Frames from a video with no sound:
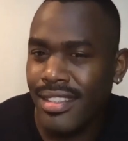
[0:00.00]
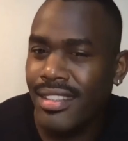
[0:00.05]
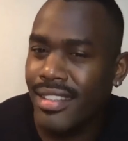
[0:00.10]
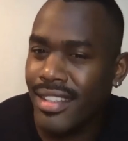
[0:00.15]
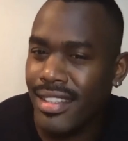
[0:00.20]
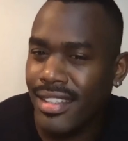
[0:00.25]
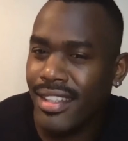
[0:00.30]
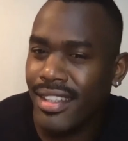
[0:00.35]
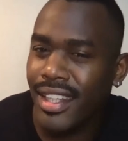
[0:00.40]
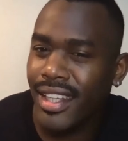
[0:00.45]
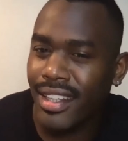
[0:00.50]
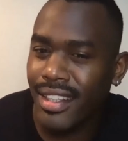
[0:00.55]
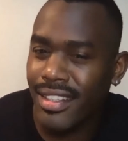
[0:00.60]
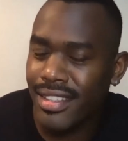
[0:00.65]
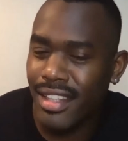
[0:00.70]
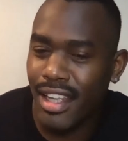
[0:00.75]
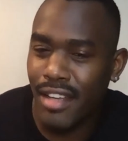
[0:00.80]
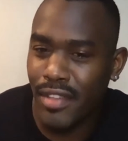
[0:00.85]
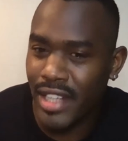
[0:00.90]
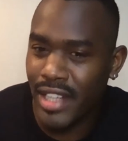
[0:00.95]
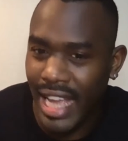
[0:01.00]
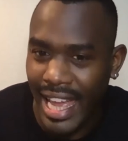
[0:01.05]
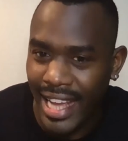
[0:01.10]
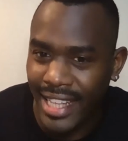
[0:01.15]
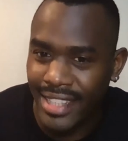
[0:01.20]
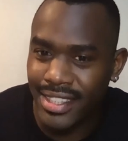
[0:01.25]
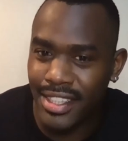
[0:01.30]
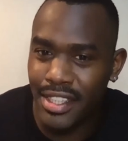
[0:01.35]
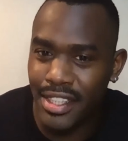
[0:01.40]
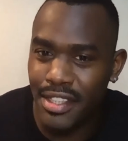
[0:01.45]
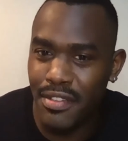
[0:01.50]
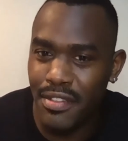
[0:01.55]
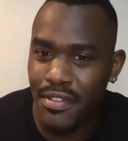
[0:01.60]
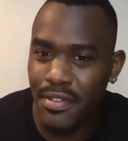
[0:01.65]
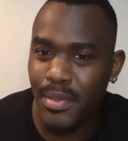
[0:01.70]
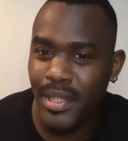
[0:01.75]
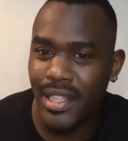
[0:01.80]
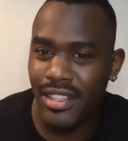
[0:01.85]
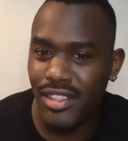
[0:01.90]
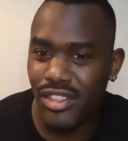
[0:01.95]
listening. It's not very active,
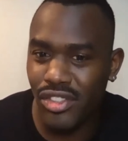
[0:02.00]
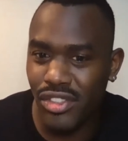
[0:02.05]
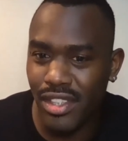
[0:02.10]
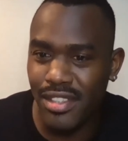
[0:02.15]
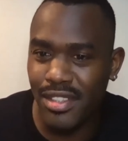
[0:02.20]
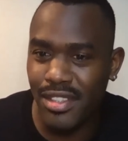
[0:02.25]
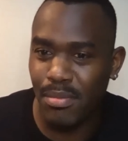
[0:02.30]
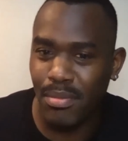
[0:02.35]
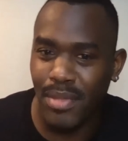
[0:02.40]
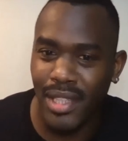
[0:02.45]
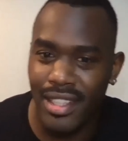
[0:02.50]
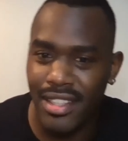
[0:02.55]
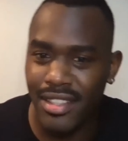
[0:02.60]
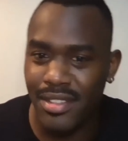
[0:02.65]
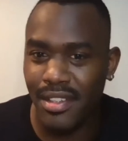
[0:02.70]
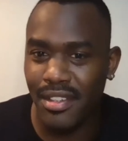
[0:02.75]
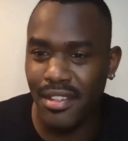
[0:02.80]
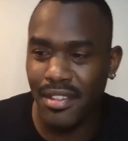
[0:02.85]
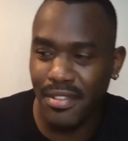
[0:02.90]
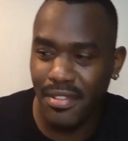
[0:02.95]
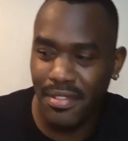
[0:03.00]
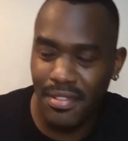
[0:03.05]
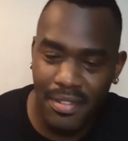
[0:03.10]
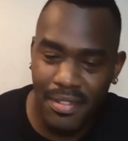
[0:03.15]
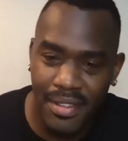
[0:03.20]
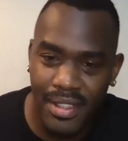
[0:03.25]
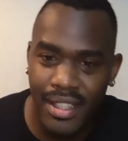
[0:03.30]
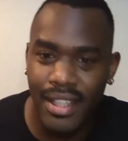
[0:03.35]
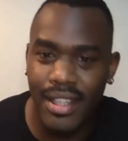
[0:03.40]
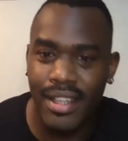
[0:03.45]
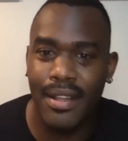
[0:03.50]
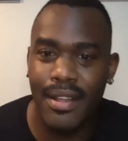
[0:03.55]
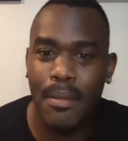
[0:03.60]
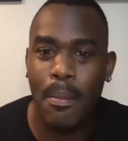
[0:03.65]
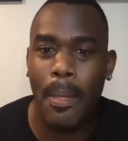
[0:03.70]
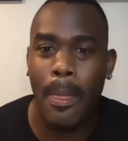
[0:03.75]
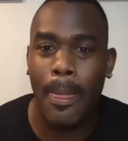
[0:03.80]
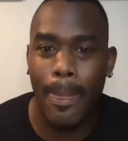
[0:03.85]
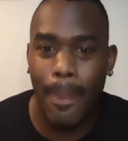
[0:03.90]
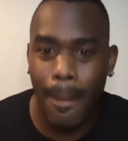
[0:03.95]
but it's just me sort of
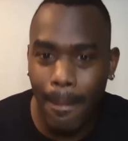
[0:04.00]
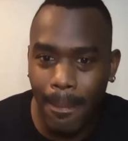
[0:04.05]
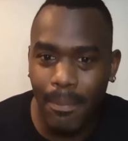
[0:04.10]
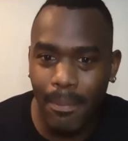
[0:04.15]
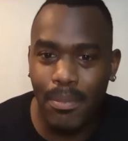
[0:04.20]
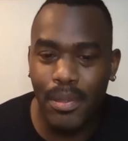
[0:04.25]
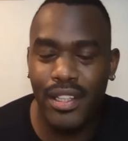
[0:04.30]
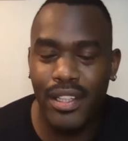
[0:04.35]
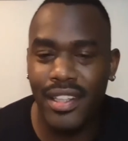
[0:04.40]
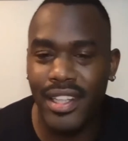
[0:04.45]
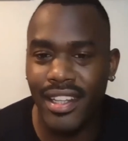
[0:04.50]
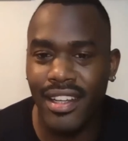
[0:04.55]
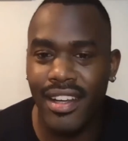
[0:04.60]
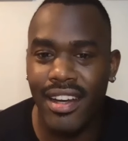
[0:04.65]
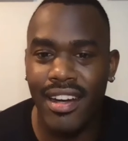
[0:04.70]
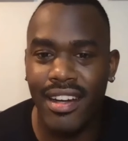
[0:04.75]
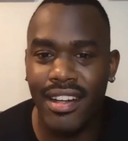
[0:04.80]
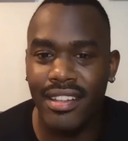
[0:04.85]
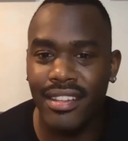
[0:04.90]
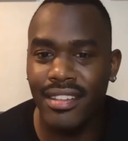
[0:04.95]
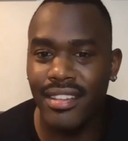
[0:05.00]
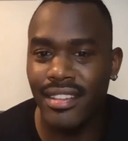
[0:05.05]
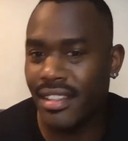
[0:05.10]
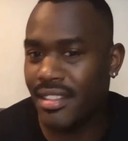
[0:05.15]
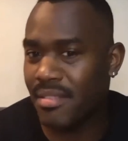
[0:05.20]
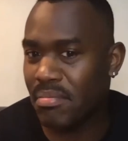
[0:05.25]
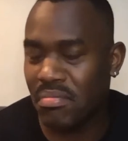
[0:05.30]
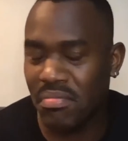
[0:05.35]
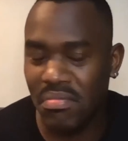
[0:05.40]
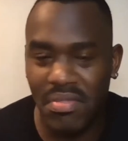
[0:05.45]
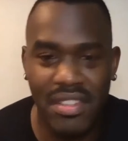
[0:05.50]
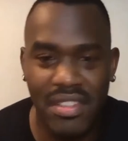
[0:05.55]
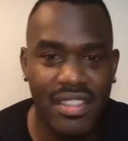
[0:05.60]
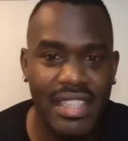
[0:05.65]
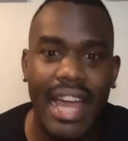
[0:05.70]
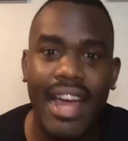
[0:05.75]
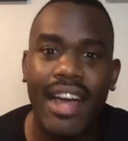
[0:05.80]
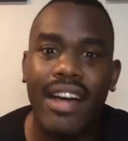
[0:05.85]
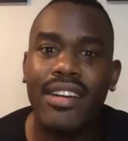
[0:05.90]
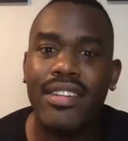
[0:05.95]
putting on
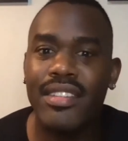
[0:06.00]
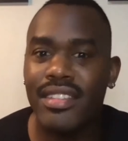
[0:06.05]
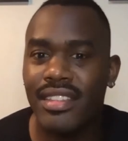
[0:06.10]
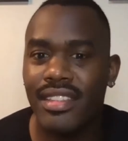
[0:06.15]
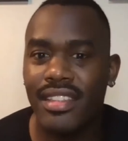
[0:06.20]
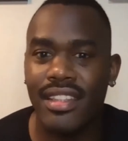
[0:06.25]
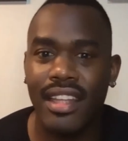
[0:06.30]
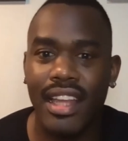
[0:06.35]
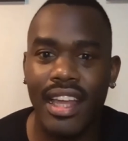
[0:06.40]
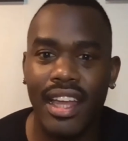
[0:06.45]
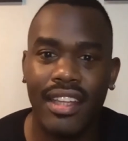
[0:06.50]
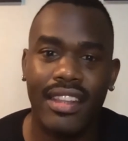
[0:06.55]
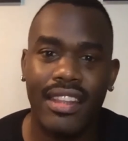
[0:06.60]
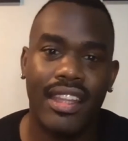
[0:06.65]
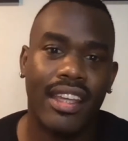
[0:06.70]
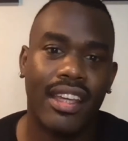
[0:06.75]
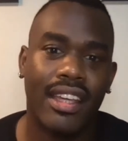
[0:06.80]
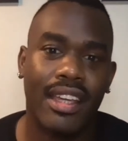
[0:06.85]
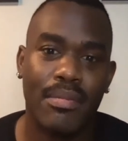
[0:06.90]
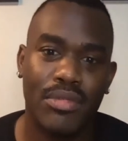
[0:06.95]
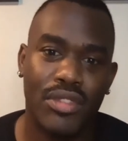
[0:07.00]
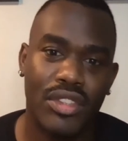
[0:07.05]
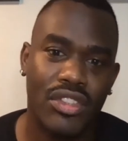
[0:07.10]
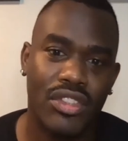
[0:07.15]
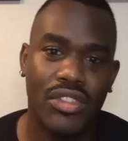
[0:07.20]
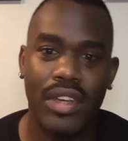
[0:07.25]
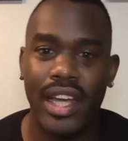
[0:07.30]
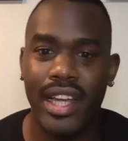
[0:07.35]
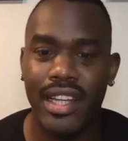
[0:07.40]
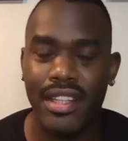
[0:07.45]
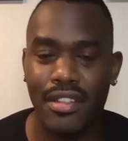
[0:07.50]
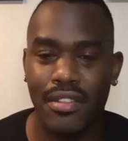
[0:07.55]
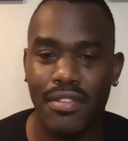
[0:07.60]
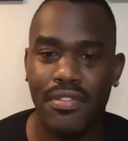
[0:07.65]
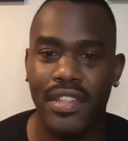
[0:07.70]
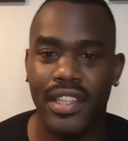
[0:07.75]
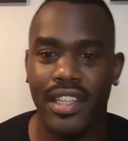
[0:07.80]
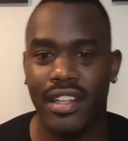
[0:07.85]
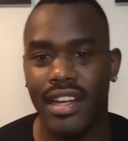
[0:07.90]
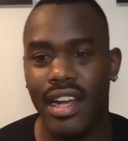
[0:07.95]
sounds. And I think I'm just mm-hmm. trying to
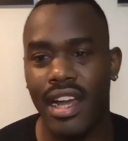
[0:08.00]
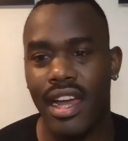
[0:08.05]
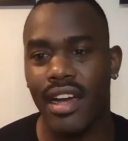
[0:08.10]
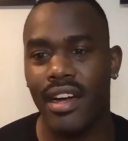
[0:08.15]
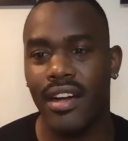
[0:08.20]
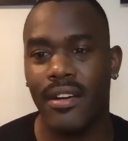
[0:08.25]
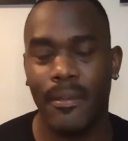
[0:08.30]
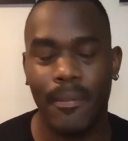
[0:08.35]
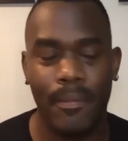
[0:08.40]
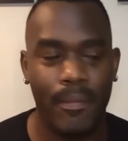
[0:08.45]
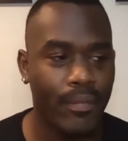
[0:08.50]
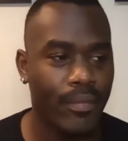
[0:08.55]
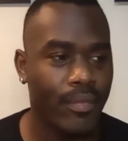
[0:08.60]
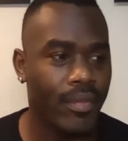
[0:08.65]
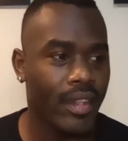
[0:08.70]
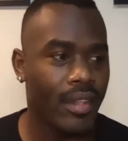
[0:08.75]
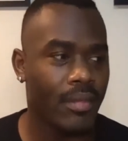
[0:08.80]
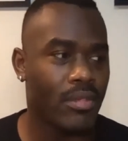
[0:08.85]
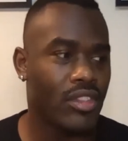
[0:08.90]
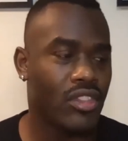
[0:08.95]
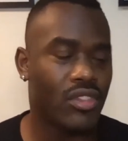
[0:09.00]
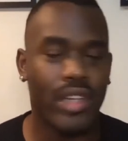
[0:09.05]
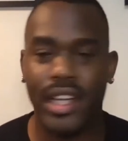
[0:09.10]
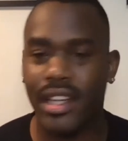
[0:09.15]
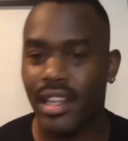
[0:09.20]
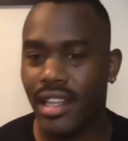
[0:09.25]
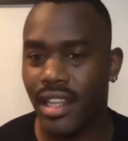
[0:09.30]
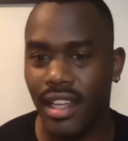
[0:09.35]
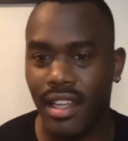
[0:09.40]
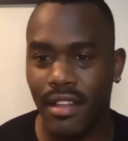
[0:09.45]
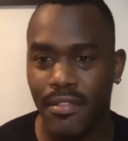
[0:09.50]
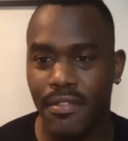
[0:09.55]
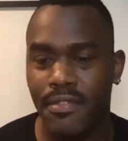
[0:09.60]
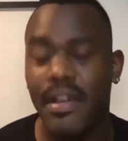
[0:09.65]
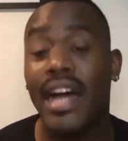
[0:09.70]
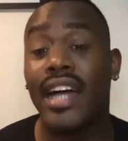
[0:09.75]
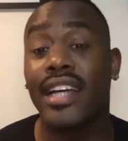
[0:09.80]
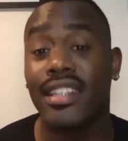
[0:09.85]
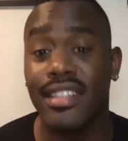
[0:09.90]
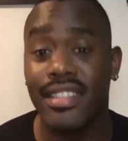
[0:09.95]
figure out, just trying to
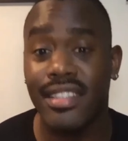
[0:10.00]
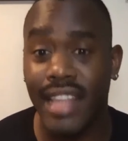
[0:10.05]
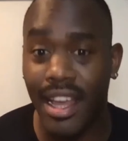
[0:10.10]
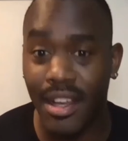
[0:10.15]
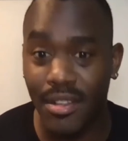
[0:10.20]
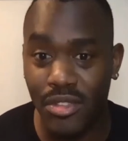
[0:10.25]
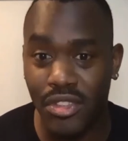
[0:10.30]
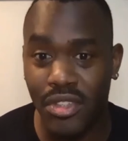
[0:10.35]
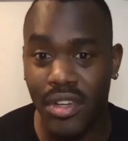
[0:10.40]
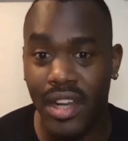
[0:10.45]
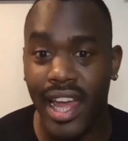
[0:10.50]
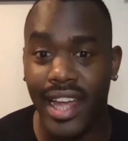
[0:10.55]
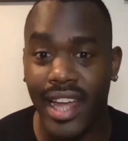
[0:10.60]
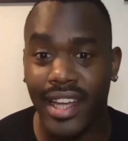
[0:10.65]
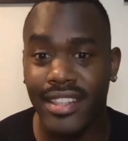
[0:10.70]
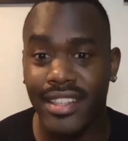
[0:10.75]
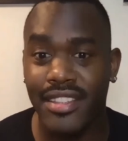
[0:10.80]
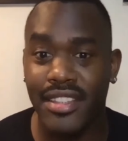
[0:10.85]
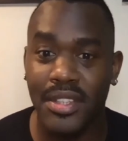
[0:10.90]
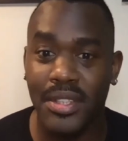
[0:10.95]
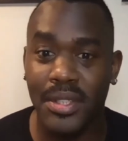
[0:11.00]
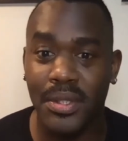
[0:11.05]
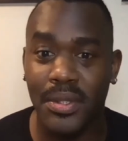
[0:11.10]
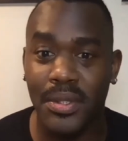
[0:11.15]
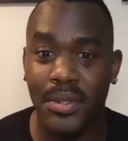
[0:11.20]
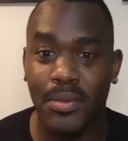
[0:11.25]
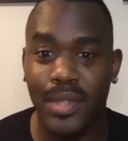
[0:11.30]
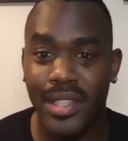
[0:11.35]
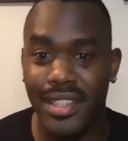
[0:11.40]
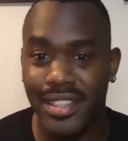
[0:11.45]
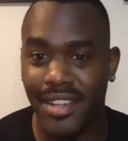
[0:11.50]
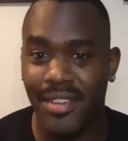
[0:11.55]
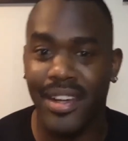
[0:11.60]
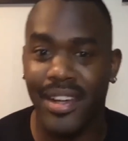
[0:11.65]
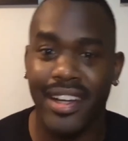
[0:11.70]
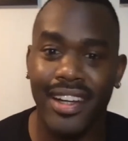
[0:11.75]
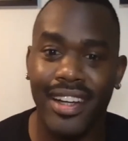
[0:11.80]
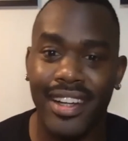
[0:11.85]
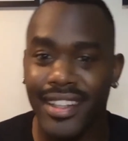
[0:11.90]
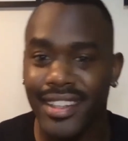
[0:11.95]
find a soundtrack to what's
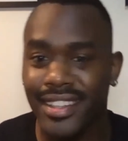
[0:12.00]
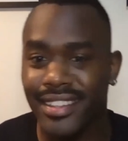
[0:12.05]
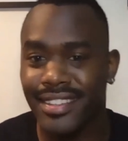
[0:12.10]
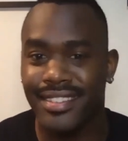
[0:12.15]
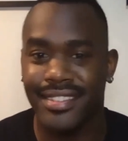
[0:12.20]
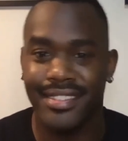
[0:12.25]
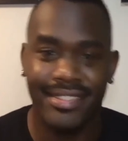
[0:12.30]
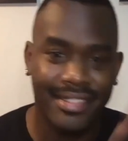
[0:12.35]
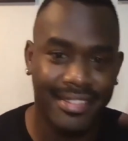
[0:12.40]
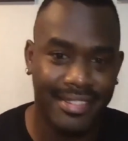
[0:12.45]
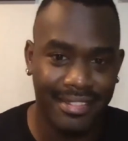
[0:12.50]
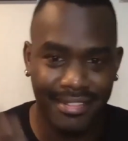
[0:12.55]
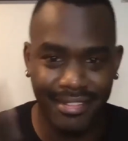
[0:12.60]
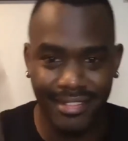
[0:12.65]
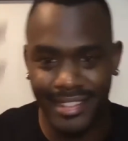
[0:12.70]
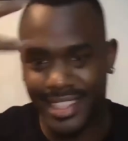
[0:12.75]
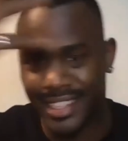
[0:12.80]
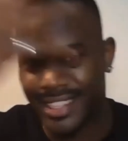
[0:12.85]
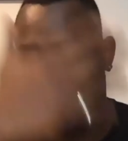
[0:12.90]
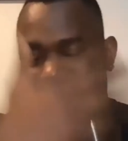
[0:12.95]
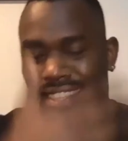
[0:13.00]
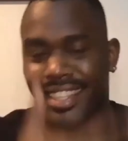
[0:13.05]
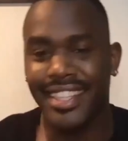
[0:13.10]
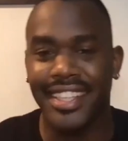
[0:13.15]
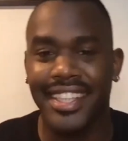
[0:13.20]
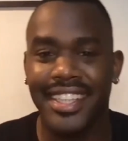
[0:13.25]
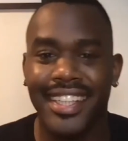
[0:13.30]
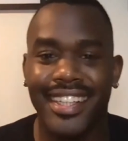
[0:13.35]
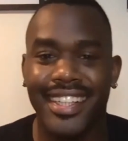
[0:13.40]
going on in here.